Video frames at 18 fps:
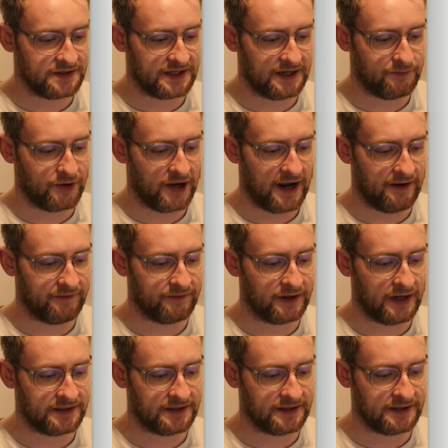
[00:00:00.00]
and we have an
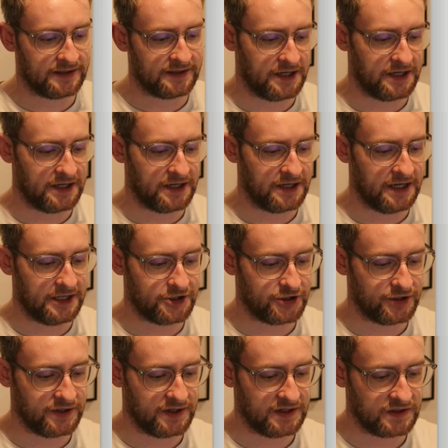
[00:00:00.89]
answer
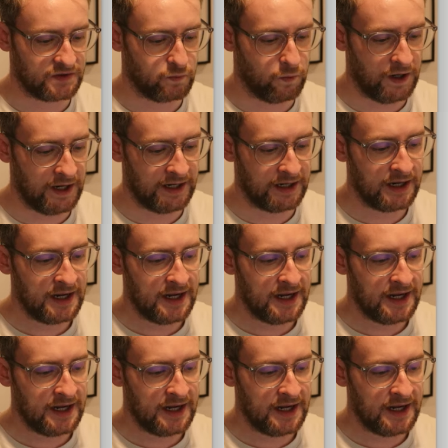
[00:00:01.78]
explanation as well.